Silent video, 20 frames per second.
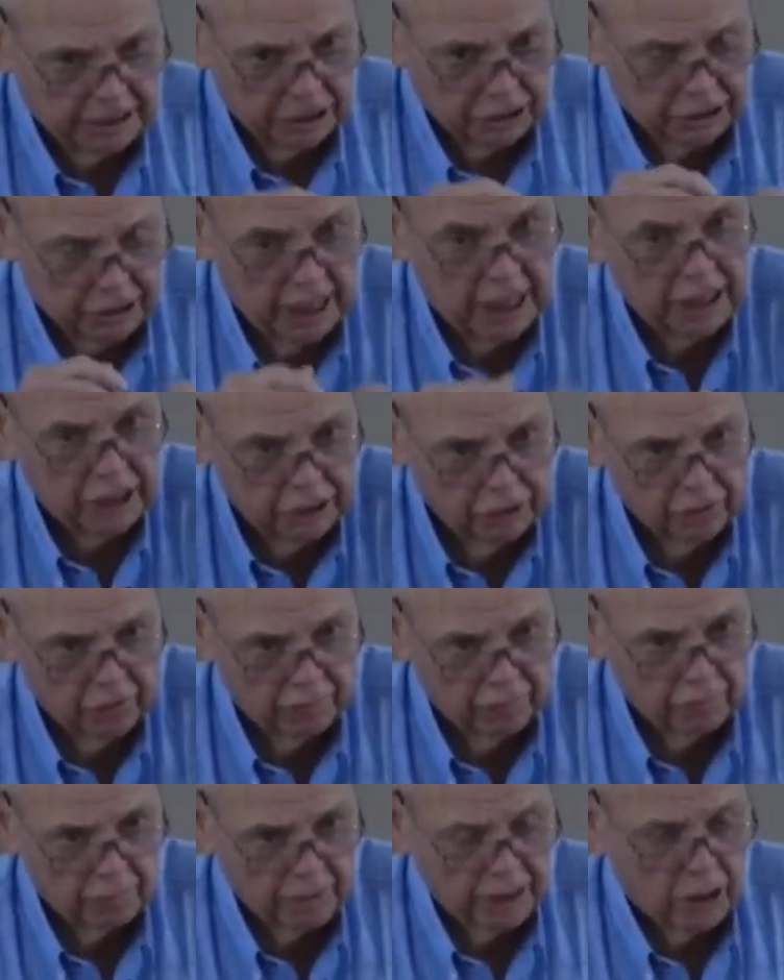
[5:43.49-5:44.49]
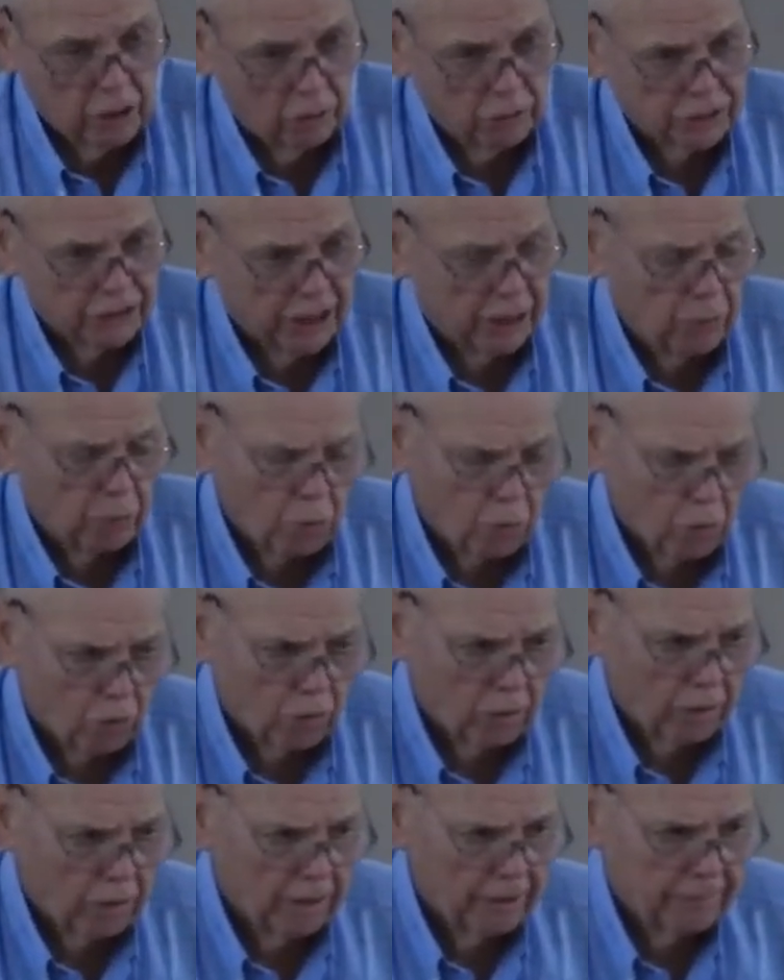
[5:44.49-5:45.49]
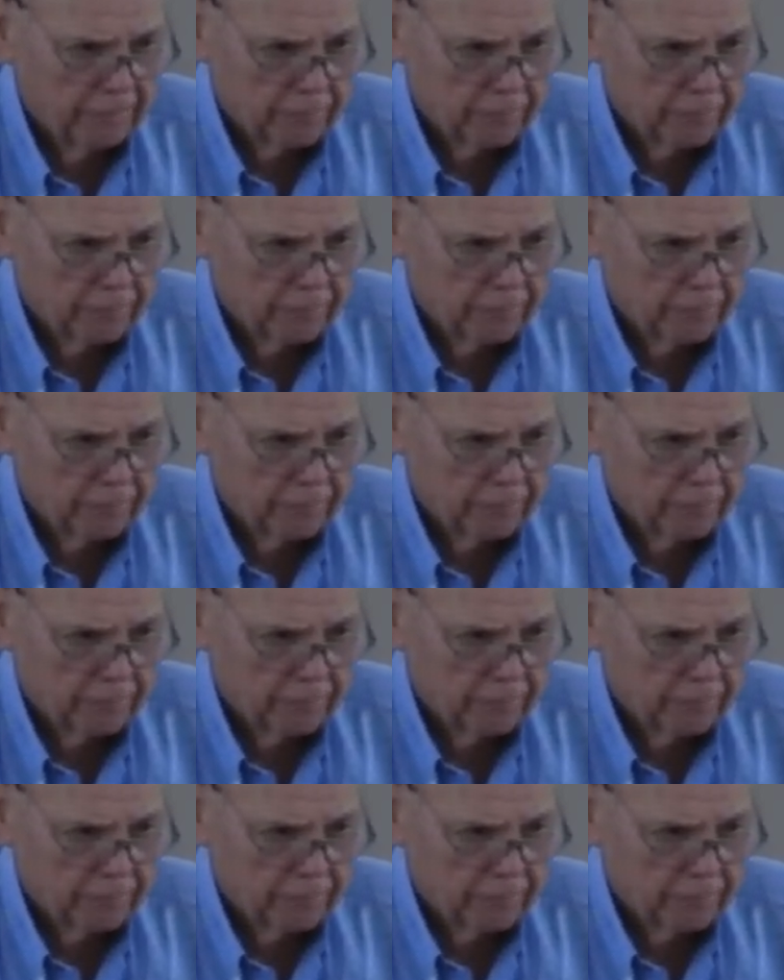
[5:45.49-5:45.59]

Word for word: to take care of them because they were